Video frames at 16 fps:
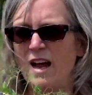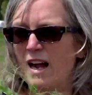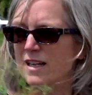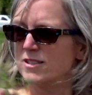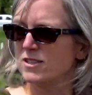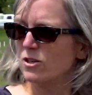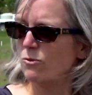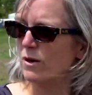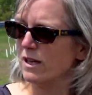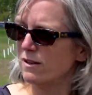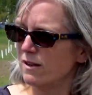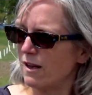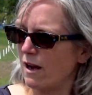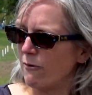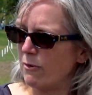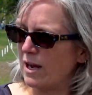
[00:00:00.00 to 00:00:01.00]
And so what
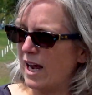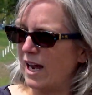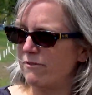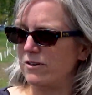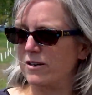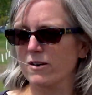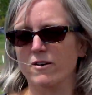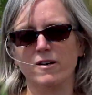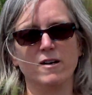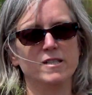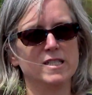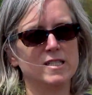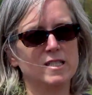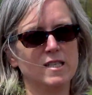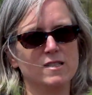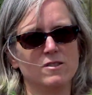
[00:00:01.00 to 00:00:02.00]
we have here in our
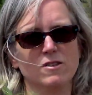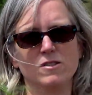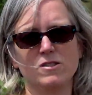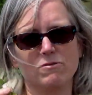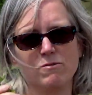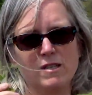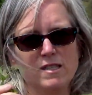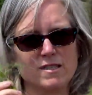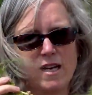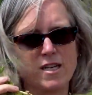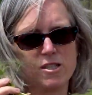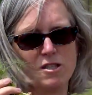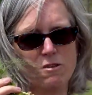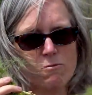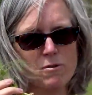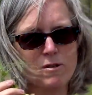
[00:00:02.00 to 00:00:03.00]
disease nursery is
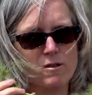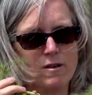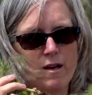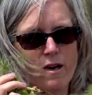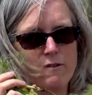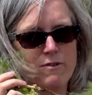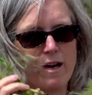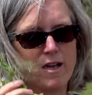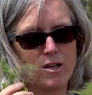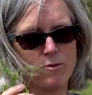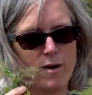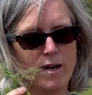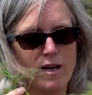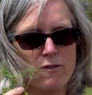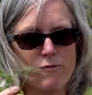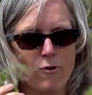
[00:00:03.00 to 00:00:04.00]
actually we're
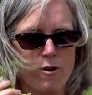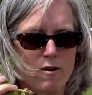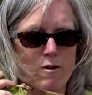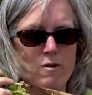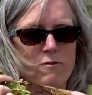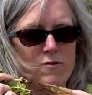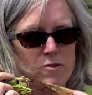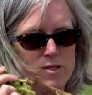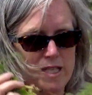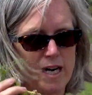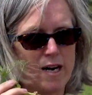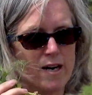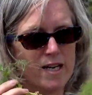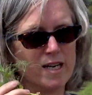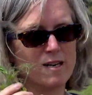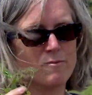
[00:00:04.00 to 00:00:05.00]
evaluating for
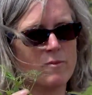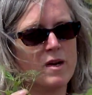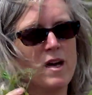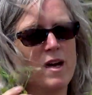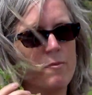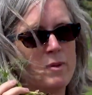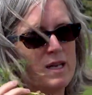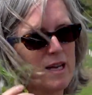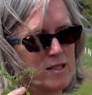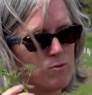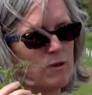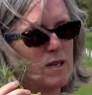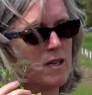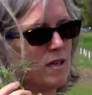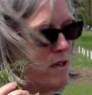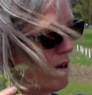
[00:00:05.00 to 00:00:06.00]
Fusarium because we
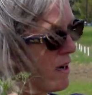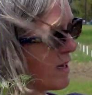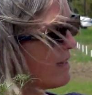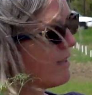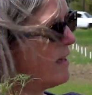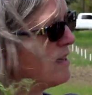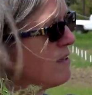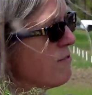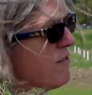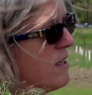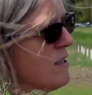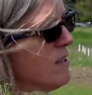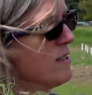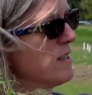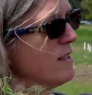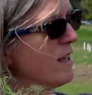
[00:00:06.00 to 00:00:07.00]
can inoculate the
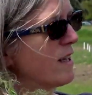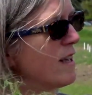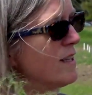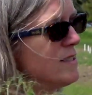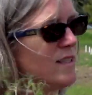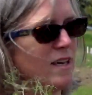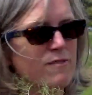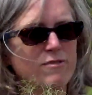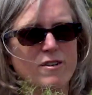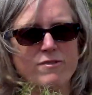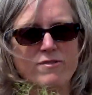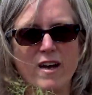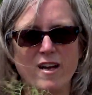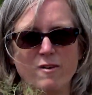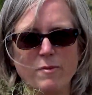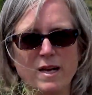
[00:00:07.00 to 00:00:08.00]
field, and like I said, for
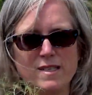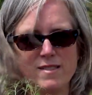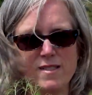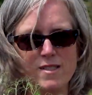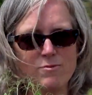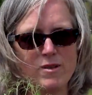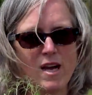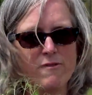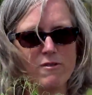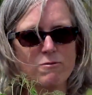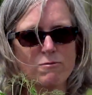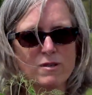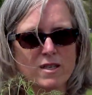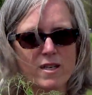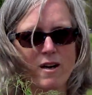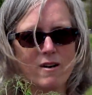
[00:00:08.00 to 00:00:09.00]
Aphanomyces we have a
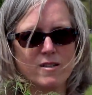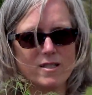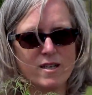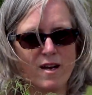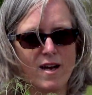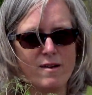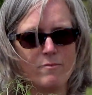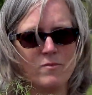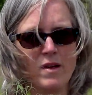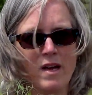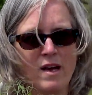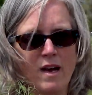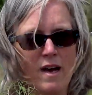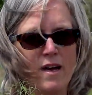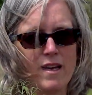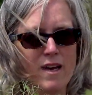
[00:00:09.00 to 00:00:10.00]
really hard time
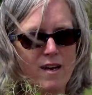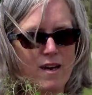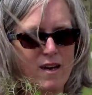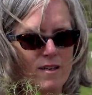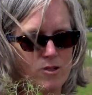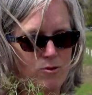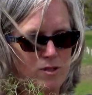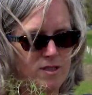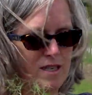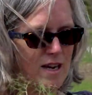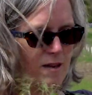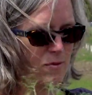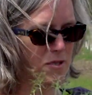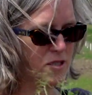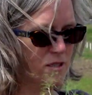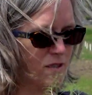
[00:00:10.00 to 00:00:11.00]
getting it to
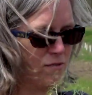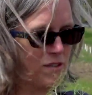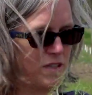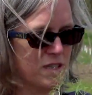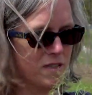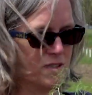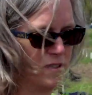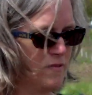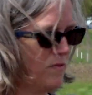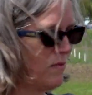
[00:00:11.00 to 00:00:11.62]
establish in the field.